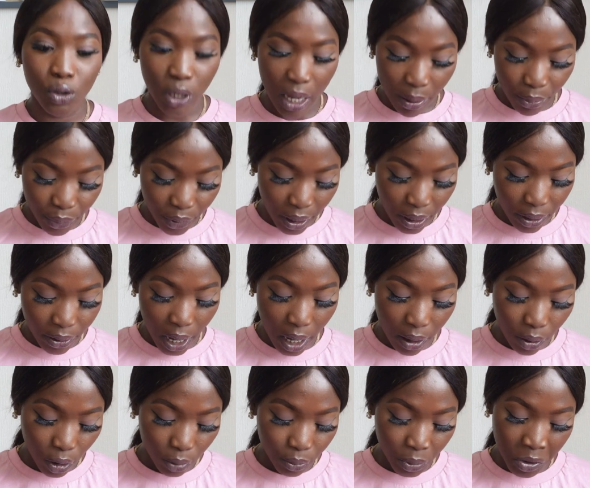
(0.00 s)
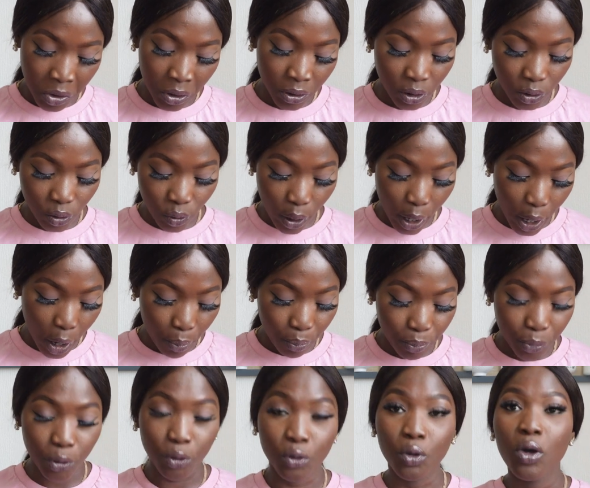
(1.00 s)
You can bring granules because it will
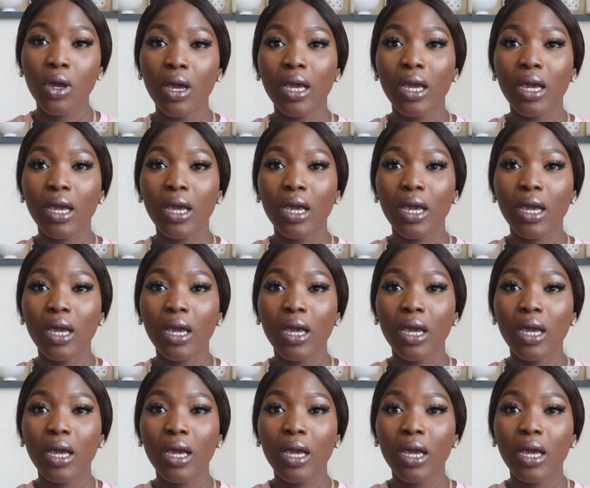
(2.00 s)
help you.